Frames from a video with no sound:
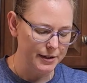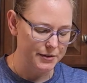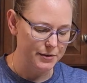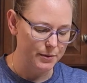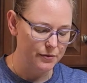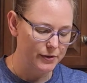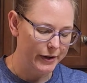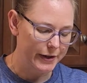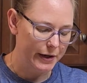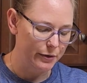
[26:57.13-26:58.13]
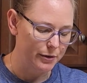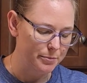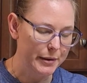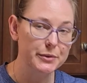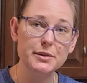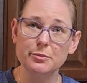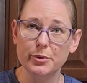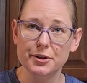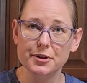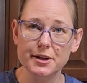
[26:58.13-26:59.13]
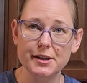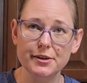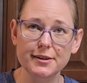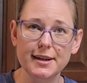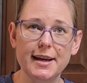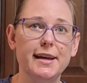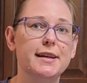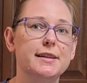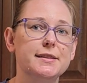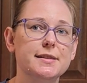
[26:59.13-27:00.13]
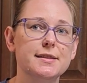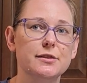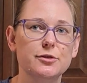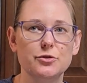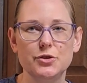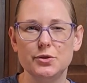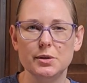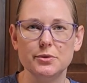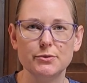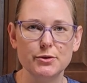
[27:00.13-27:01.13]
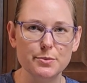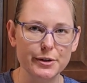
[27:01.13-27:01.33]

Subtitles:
All right, so we've got our melted butter here and our 2 tablespoons